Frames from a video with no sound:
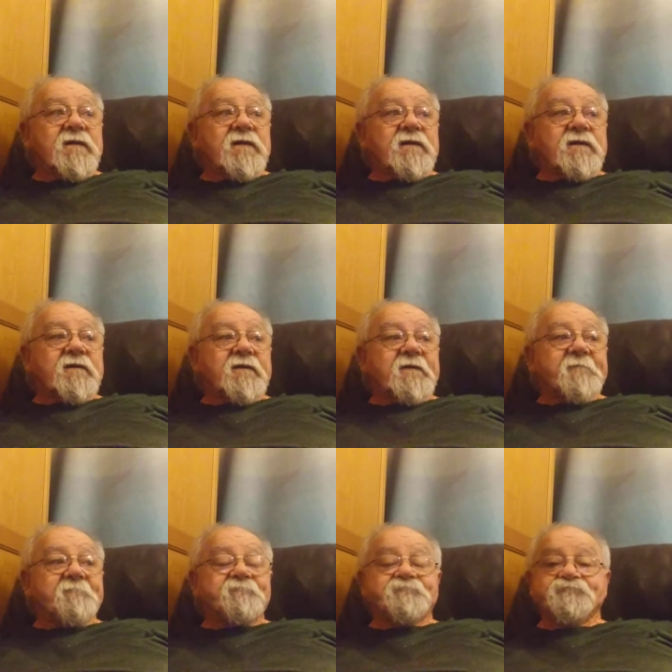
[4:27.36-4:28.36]
uh,
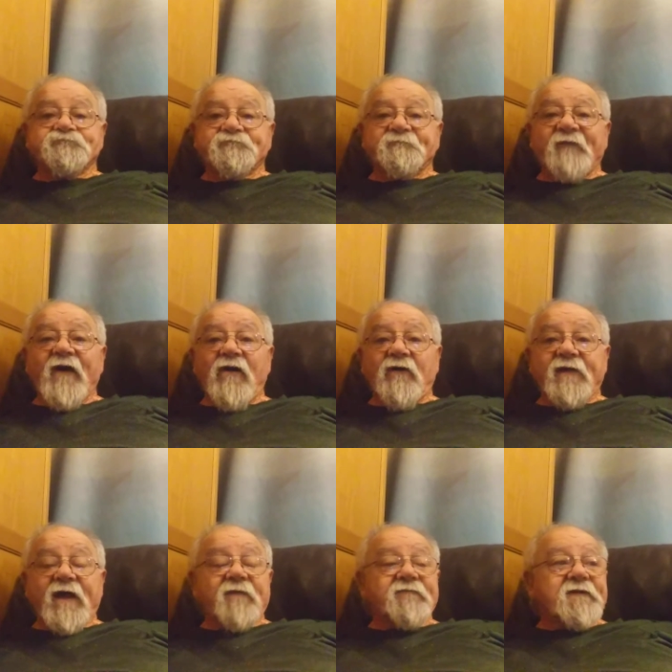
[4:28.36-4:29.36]
file
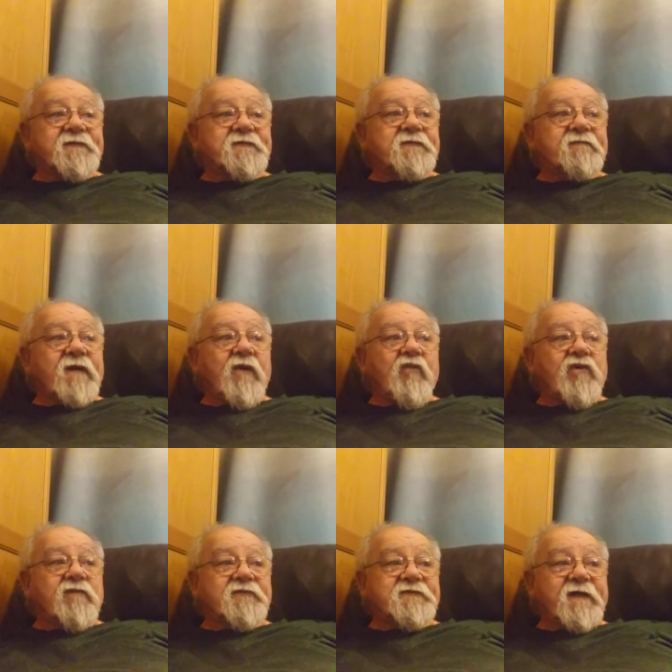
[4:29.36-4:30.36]
cabinets. I
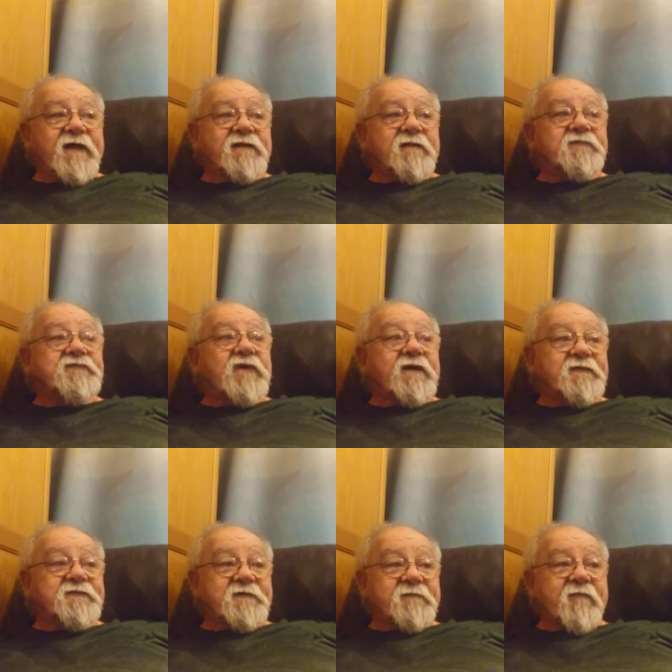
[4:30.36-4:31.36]
want them to stand up so I can
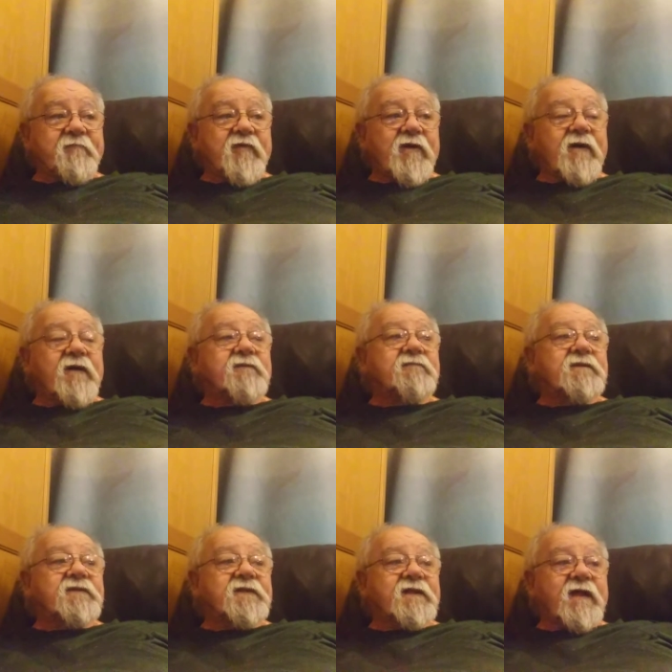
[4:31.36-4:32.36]
see my pot,
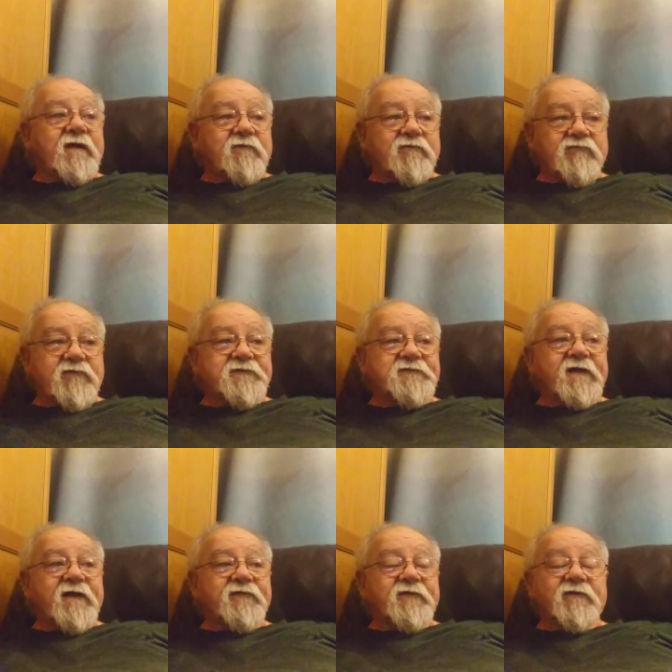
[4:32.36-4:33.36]
and then I can reach
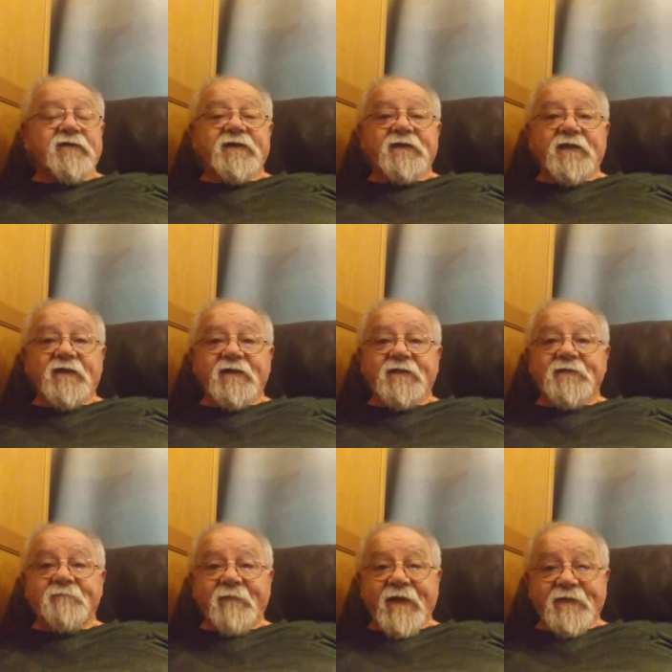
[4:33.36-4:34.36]
down there and get a lid
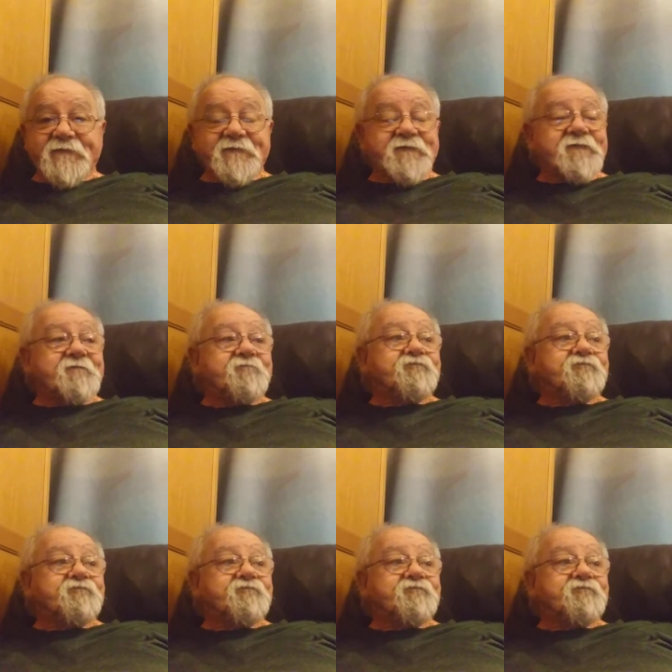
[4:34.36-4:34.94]
that matches.